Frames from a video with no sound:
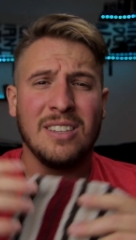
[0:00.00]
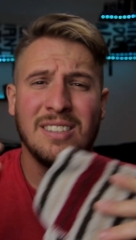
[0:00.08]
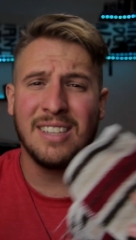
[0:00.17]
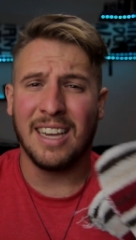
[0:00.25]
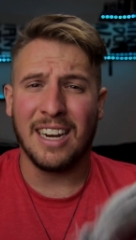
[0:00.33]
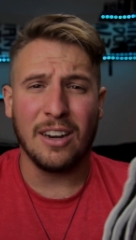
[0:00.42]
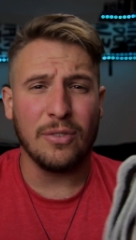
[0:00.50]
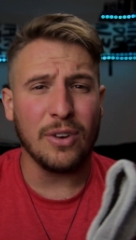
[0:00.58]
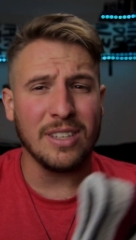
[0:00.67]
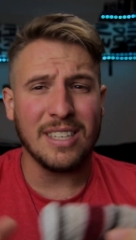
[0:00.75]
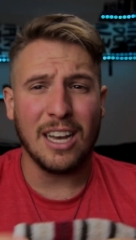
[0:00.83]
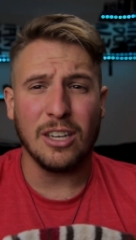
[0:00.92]
staying at a
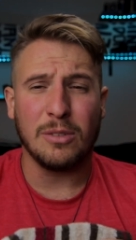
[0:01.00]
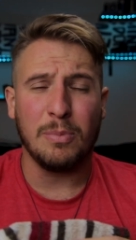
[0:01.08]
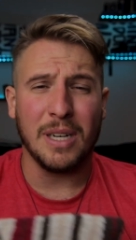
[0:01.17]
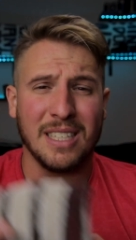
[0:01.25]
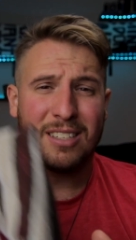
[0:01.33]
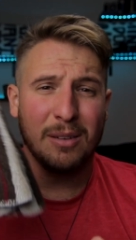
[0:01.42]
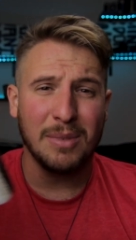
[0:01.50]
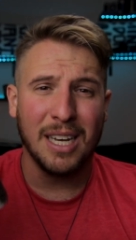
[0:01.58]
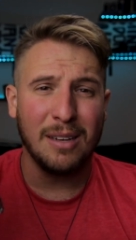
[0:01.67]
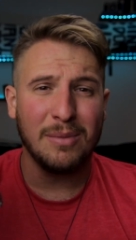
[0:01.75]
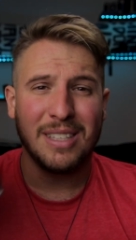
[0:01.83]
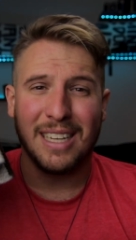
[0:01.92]
friend's house, but
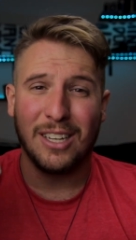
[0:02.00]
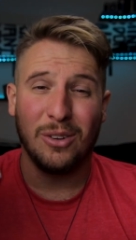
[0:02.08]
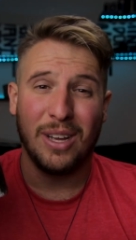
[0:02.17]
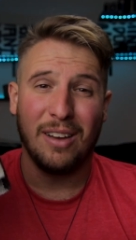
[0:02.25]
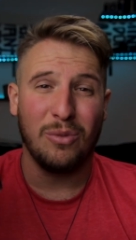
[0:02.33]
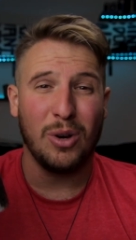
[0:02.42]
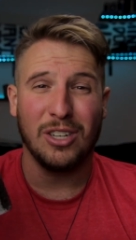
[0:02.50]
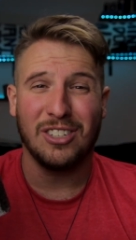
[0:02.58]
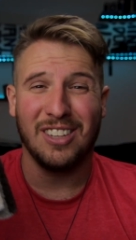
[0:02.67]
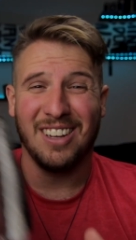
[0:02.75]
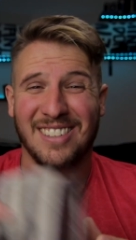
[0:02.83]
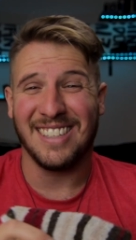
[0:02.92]
sometimes they don't have
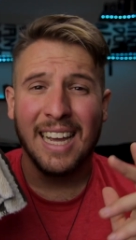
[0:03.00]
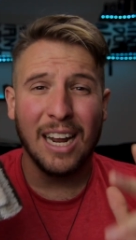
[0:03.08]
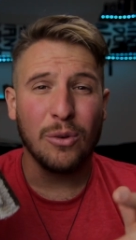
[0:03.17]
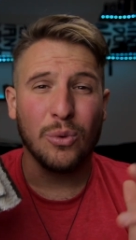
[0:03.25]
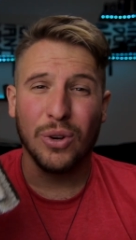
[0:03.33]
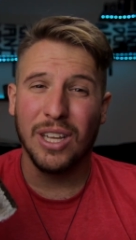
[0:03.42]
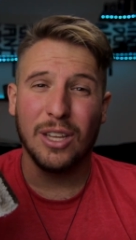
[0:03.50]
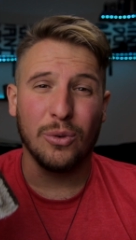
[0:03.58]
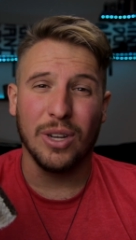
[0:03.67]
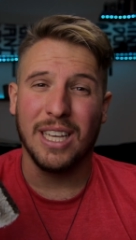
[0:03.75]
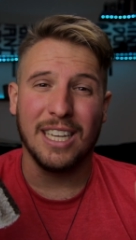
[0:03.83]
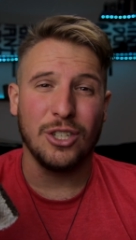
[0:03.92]
washcloths. And I
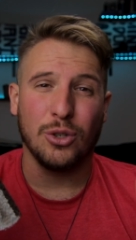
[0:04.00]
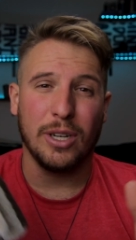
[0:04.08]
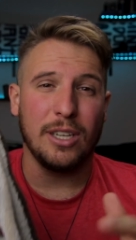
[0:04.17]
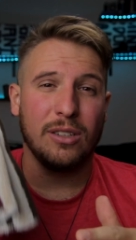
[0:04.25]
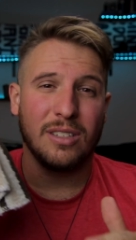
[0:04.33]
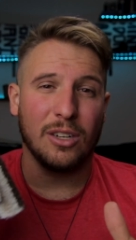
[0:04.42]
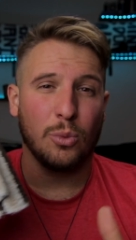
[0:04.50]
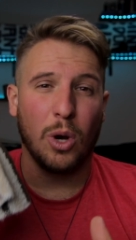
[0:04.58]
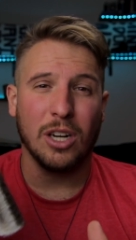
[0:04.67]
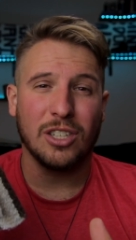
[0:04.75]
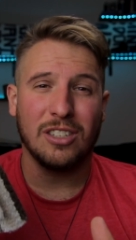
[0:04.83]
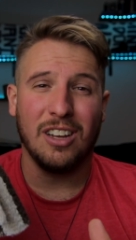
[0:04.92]
really enjoy using a
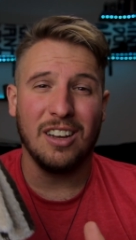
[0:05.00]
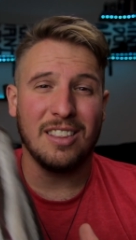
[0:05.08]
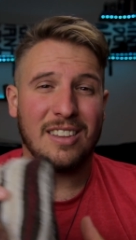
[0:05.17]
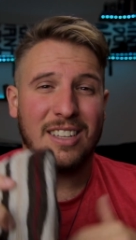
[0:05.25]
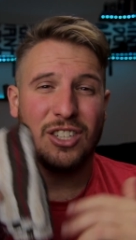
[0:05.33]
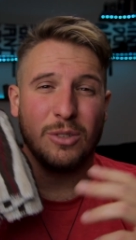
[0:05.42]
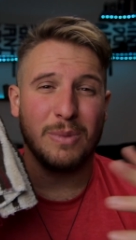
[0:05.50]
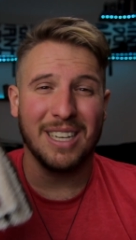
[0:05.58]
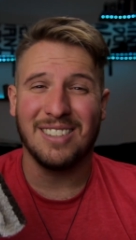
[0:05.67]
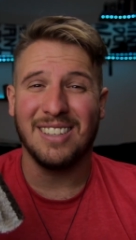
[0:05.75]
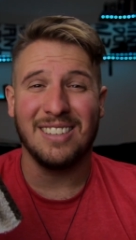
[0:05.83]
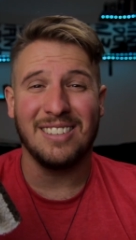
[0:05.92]
washcloth. It just
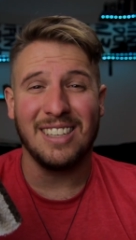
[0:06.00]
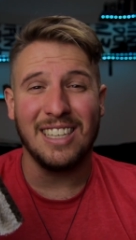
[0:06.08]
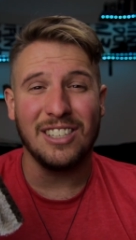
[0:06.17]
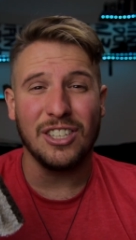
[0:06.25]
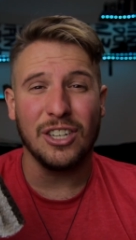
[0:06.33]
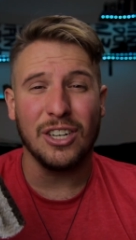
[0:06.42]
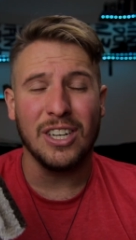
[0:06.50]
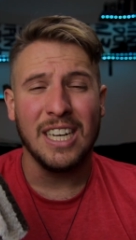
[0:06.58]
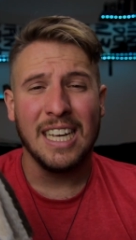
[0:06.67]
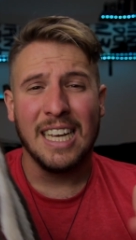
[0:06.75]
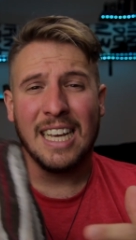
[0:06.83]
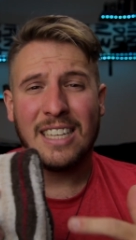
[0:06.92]
makes things easier.
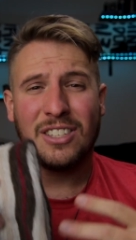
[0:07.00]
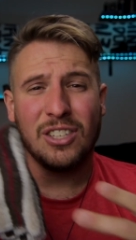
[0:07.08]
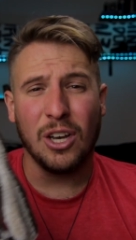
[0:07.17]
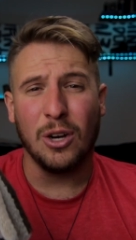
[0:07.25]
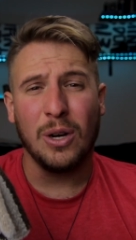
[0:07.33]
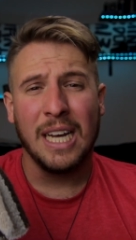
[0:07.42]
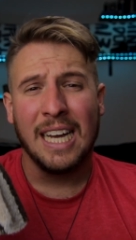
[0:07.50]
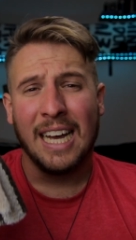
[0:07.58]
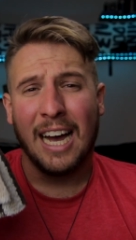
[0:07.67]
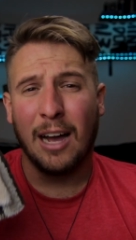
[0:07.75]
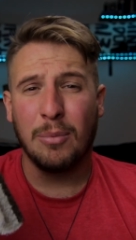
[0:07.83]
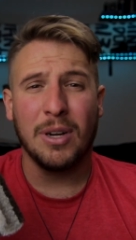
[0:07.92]
And so
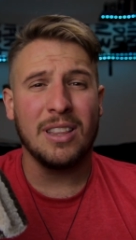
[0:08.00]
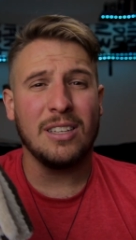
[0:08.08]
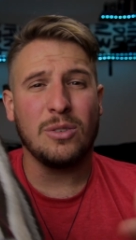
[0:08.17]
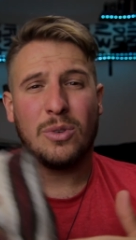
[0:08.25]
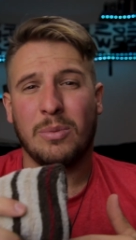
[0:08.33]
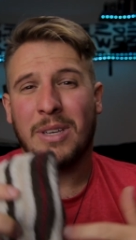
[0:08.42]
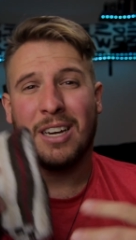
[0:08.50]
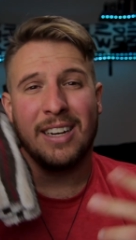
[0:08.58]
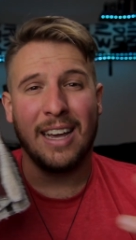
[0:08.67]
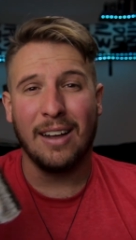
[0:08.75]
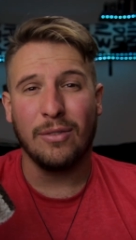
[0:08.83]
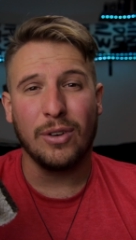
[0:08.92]
I bring this with me on
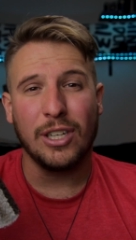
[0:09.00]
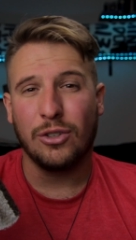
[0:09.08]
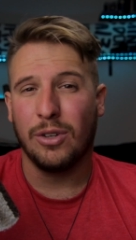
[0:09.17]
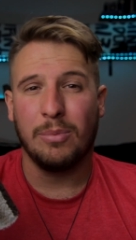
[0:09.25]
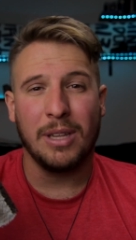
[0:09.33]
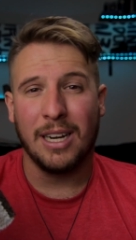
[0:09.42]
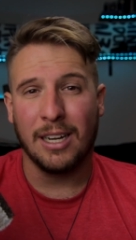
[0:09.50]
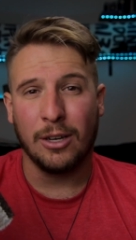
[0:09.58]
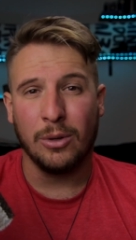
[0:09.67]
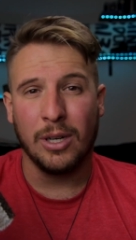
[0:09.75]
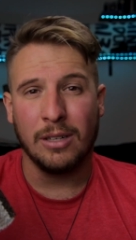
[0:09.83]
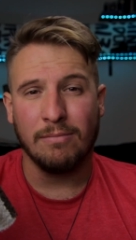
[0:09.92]
every trip that I
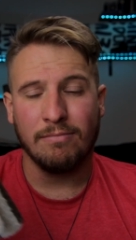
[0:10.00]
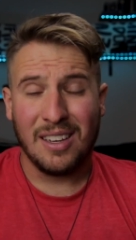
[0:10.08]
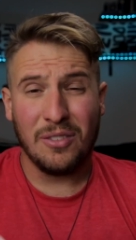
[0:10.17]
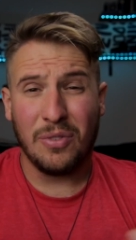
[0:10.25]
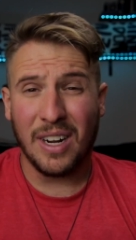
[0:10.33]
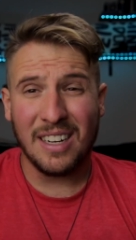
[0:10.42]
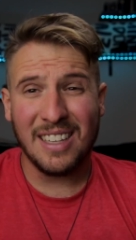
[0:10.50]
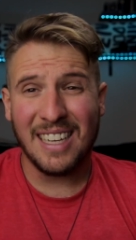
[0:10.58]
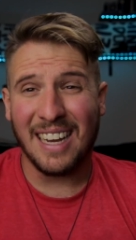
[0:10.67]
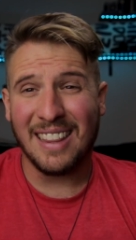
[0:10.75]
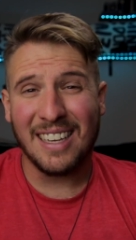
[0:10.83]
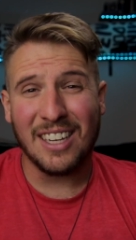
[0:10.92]
go on. And finally,
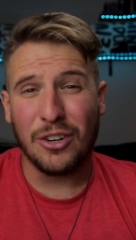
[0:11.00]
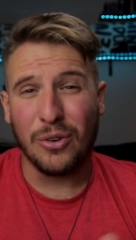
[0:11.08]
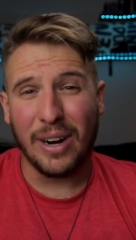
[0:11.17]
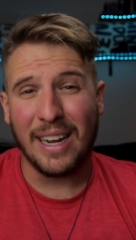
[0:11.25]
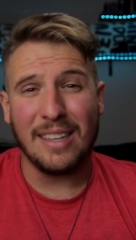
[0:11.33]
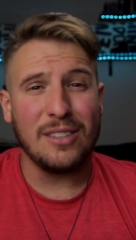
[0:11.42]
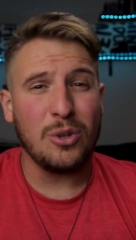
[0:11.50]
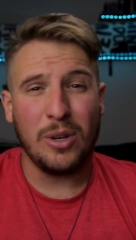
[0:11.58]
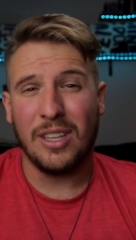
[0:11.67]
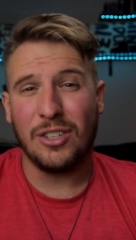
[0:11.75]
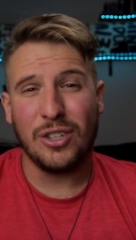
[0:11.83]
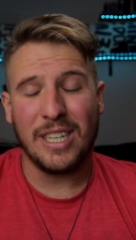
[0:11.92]
I think a great
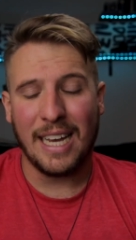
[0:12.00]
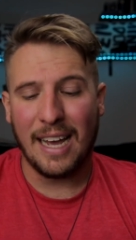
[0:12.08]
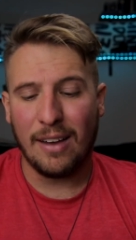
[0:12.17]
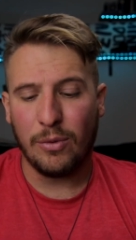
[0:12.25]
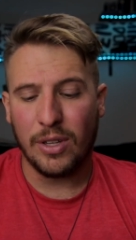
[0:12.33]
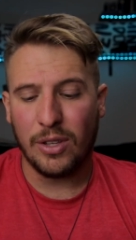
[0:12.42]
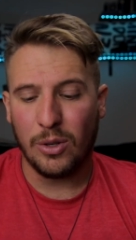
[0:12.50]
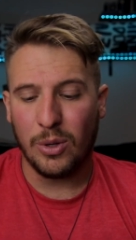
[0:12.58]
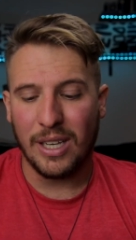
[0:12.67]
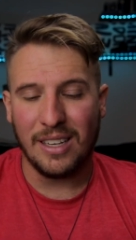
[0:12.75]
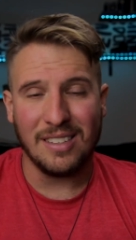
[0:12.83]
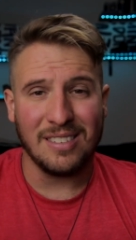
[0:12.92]
toiletry to have with you
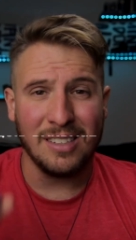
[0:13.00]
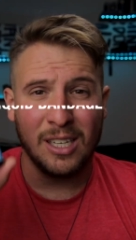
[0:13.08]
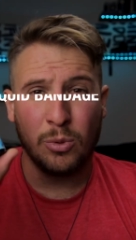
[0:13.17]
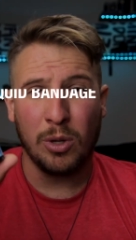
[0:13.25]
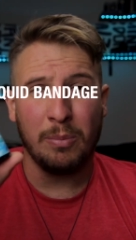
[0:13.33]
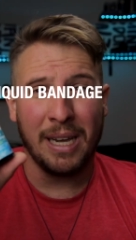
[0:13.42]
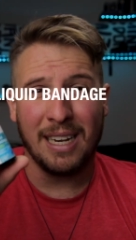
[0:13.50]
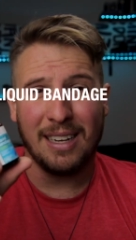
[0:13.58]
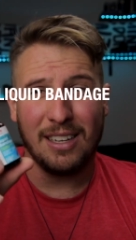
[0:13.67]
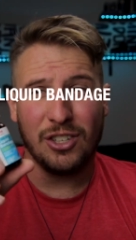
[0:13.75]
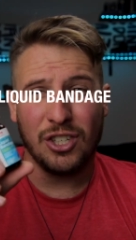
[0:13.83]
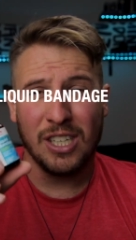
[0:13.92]
is liquid
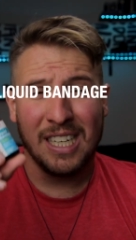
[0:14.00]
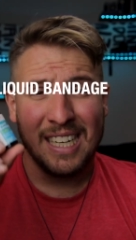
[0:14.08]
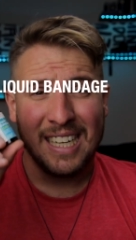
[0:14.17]
bandage.